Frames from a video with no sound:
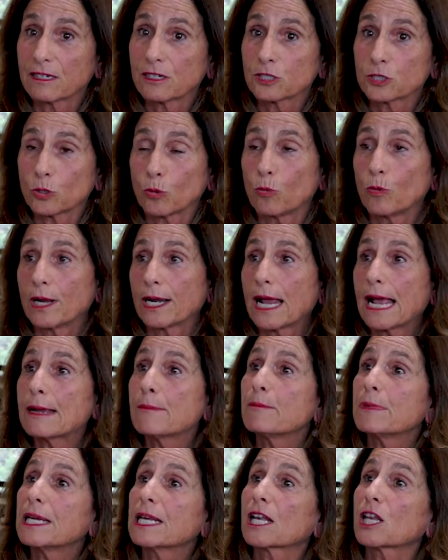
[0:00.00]
So when I
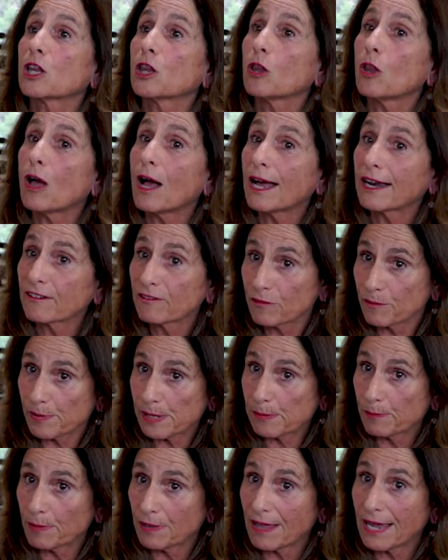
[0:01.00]
meet a lot of
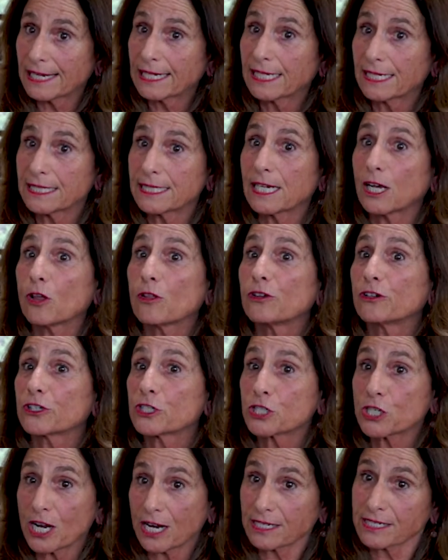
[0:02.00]
people, I can tell they're
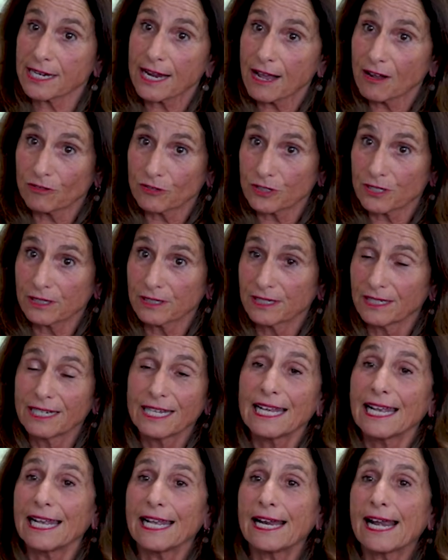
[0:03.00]
checked out.
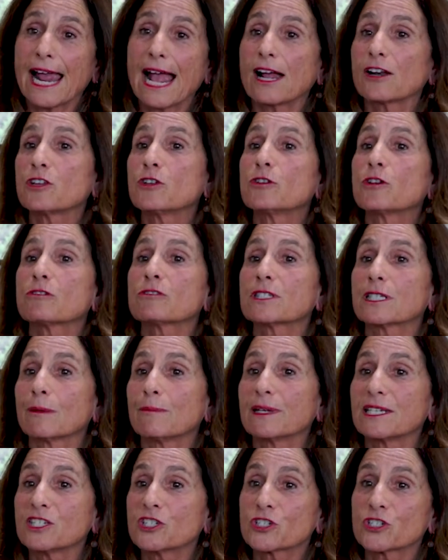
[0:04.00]
And how do you know
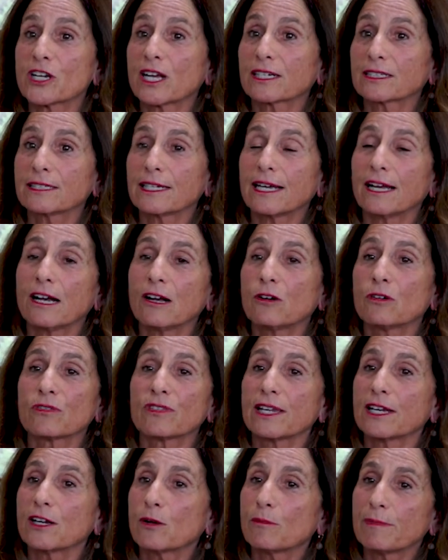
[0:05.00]
somebody's checked out?
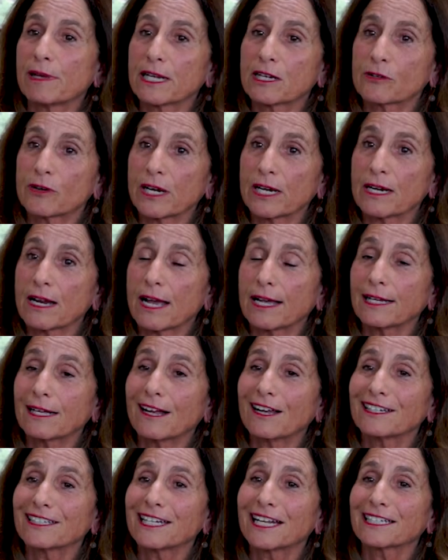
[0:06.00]
They don't make great eye
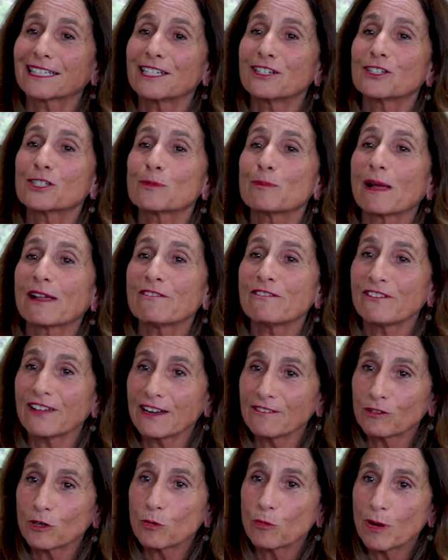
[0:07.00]
contact. Here's my
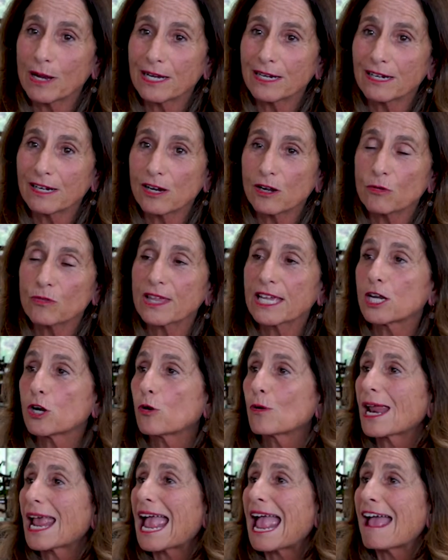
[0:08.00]
favorite way to know: they
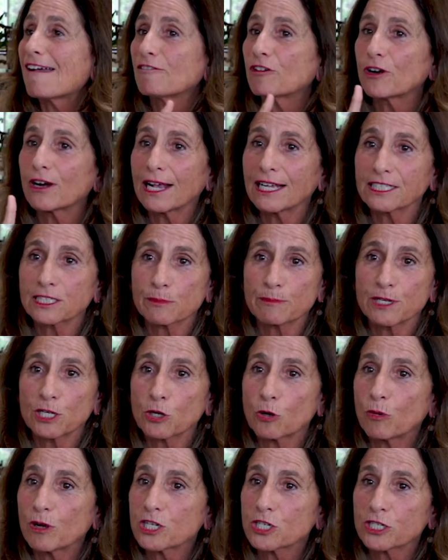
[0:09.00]
don't ever ask me a
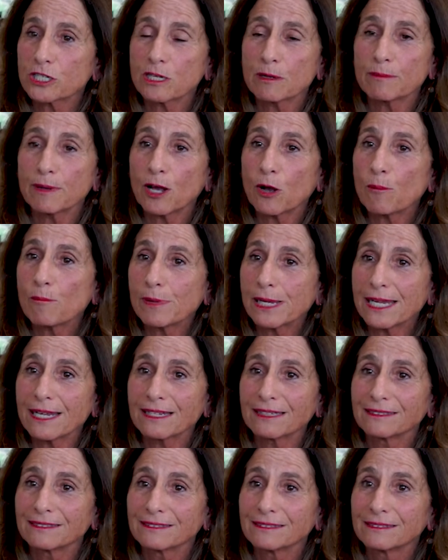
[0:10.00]
question about me.